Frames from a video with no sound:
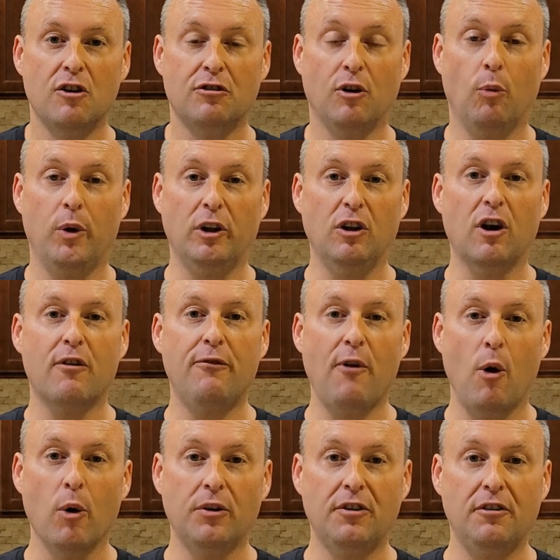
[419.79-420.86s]
So we look
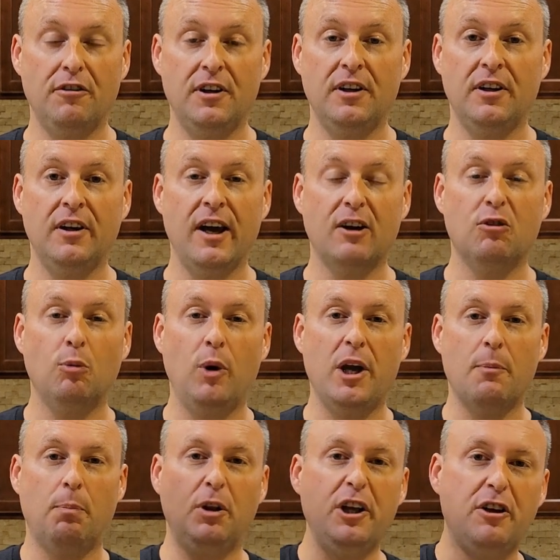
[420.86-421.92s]
forward to seeing you next
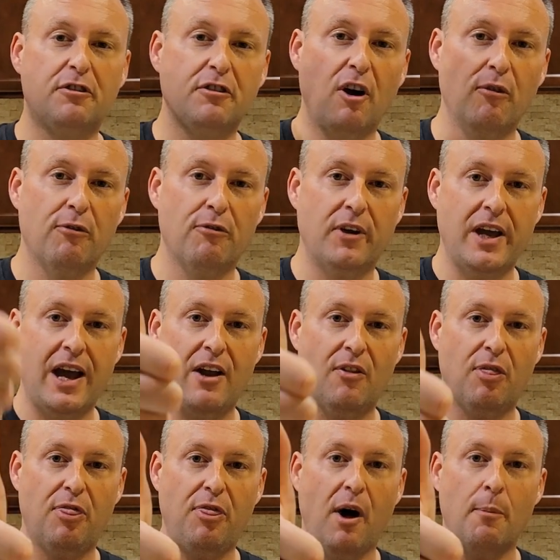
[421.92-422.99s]
week. Please don't
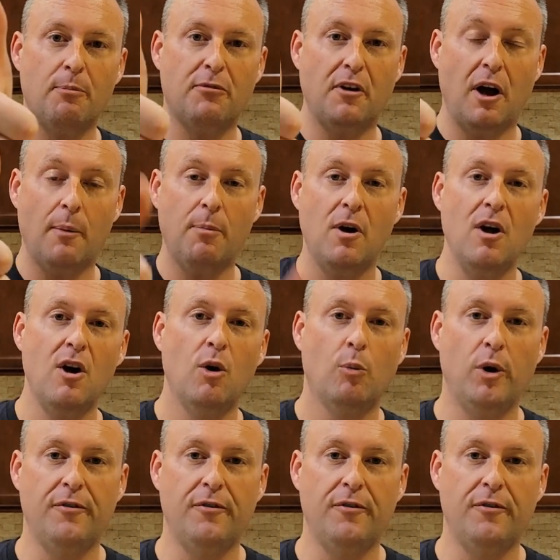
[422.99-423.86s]
forget, thumbs up.